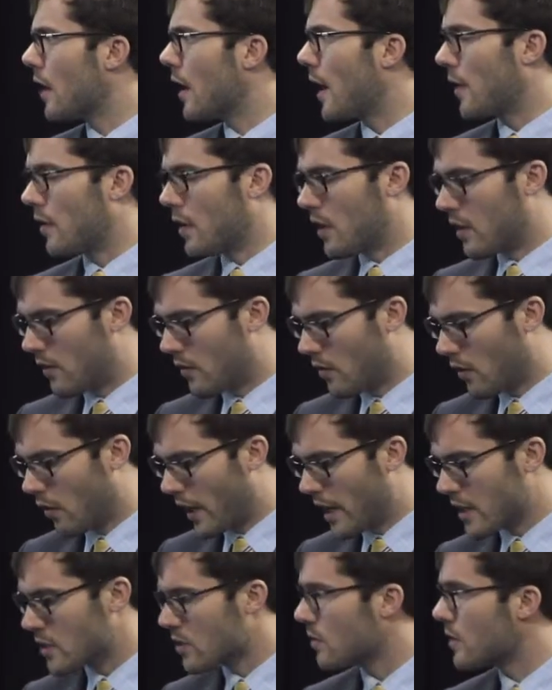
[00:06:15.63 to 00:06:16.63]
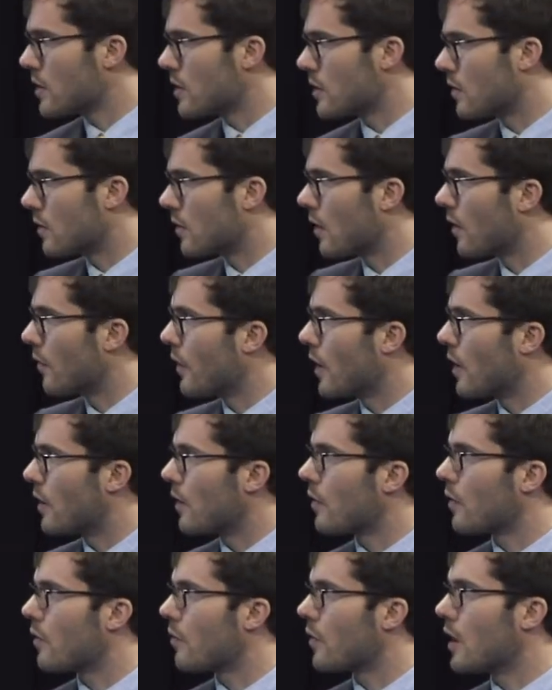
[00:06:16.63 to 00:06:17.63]
And then the last reason
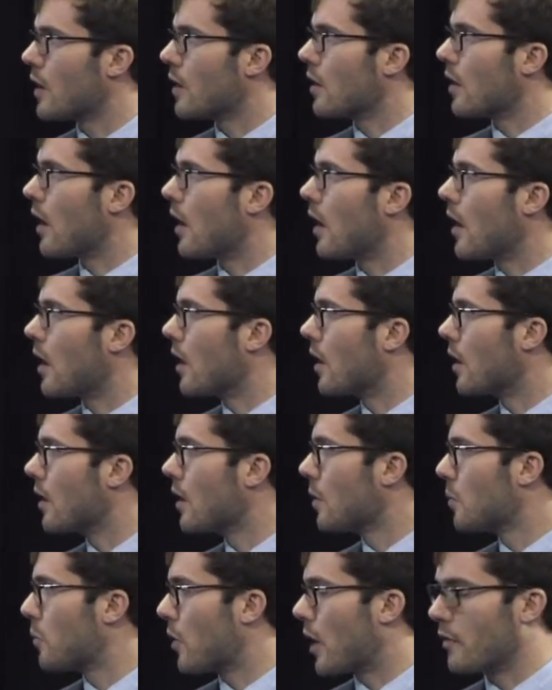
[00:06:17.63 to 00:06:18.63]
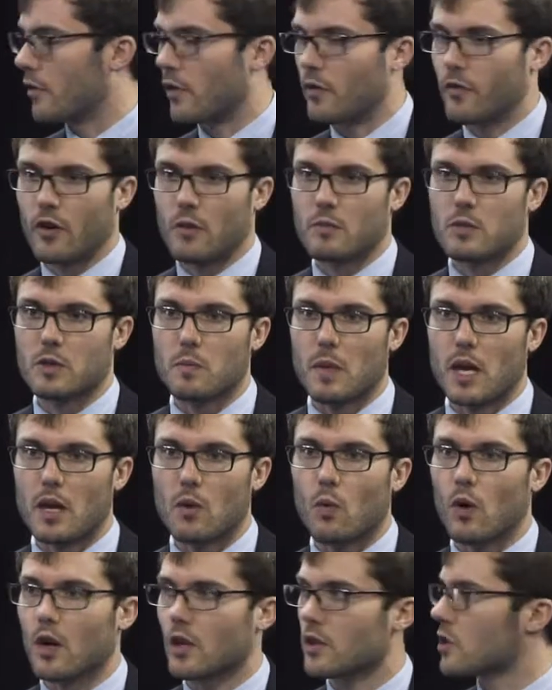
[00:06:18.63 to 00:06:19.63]
that private firms may
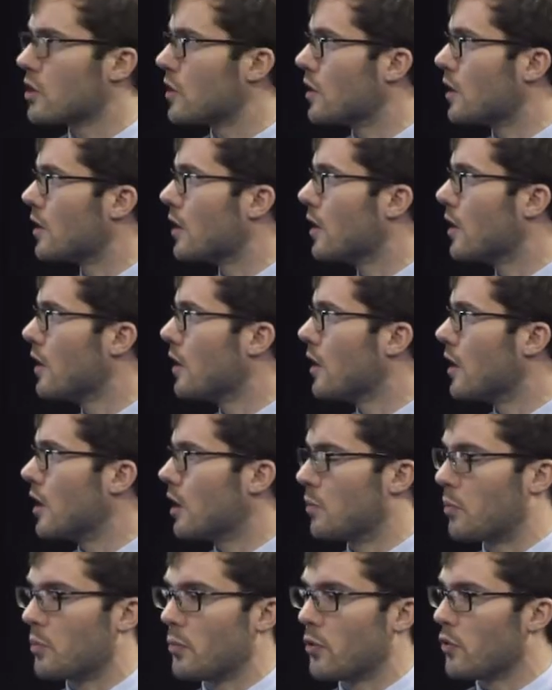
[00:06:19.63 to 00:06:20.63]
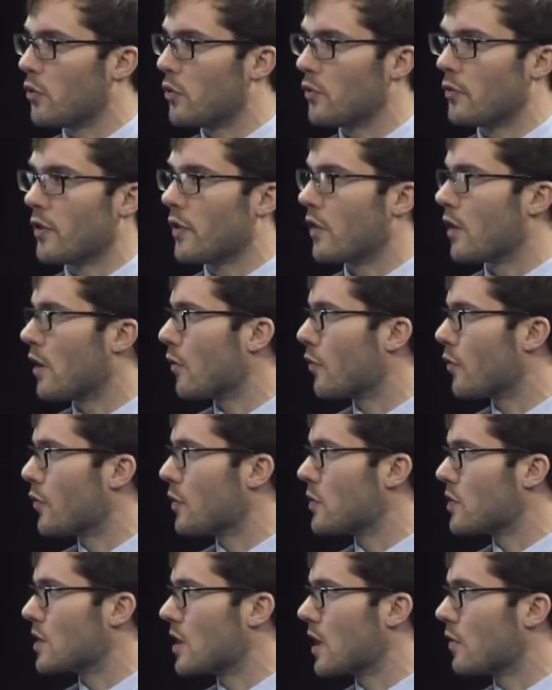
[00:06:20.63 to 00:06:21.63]
want to improve their
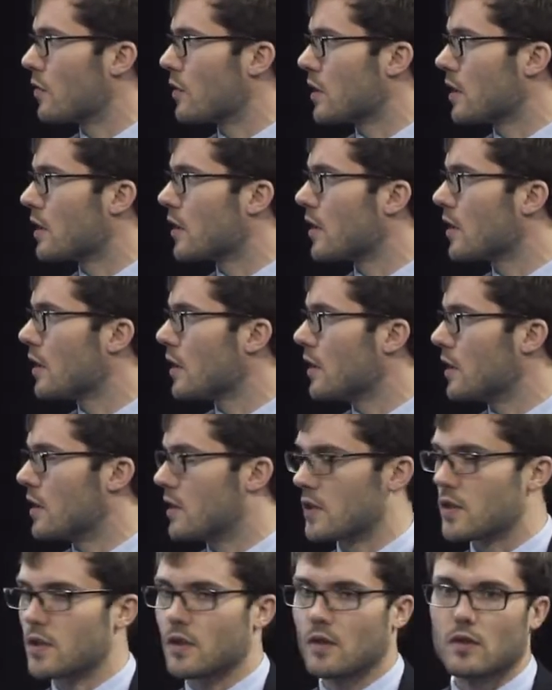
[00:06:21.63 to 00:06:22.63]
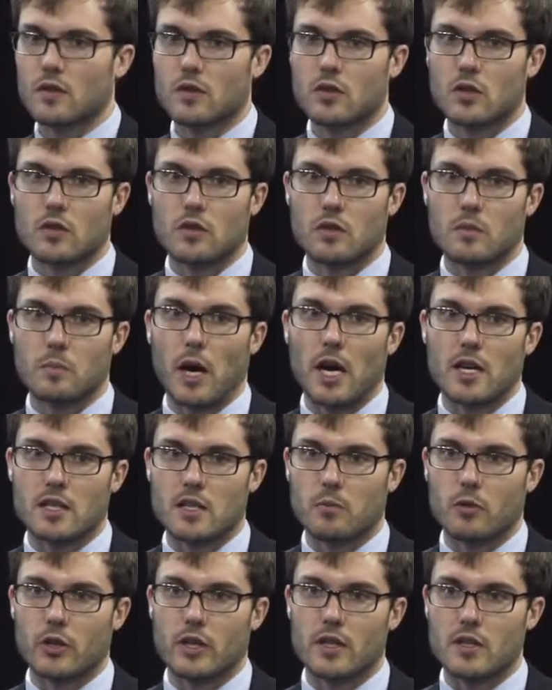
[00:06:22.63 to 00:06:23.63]
food safety is
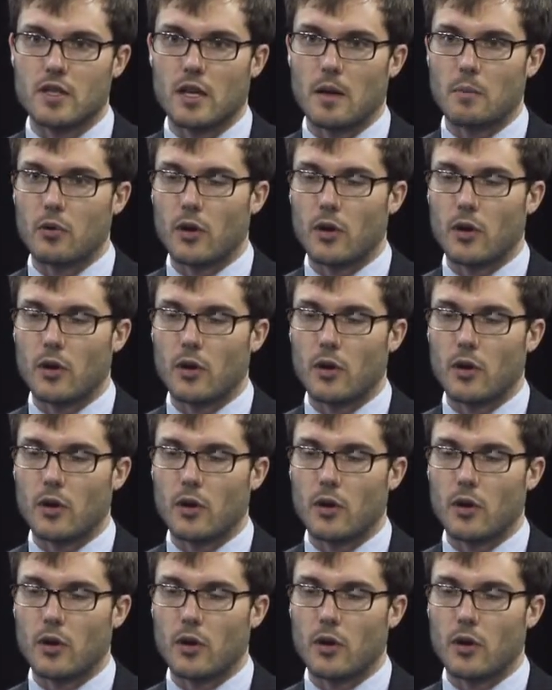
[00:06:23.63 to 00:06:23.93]
possibly to set